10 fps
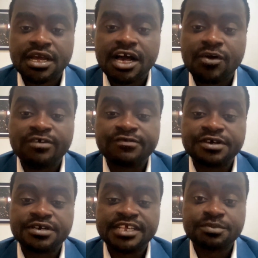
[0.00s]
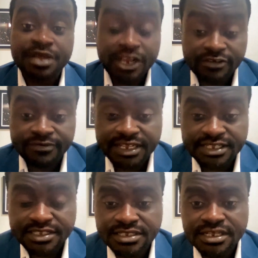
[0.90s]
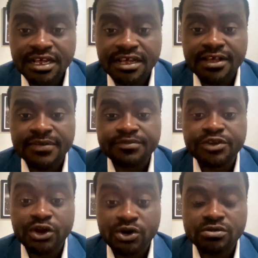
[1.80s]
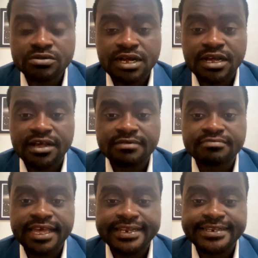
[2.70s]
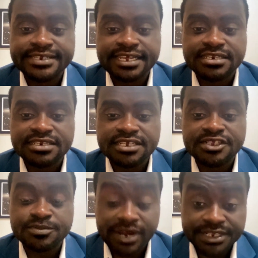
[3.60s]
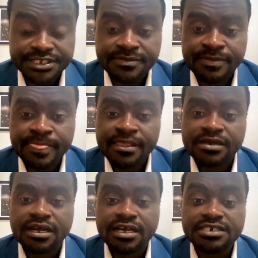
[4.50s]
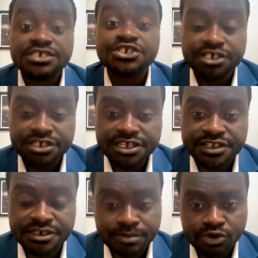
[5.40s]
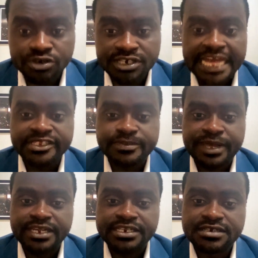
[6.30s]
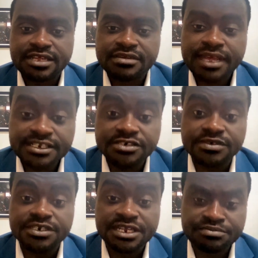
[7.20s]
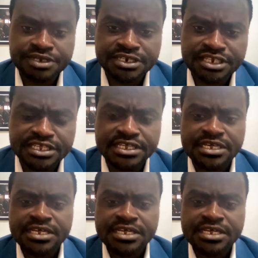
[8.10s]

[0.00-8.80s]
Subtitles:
However, as many of us know and express, teaching is an important aspect, and mentoring and building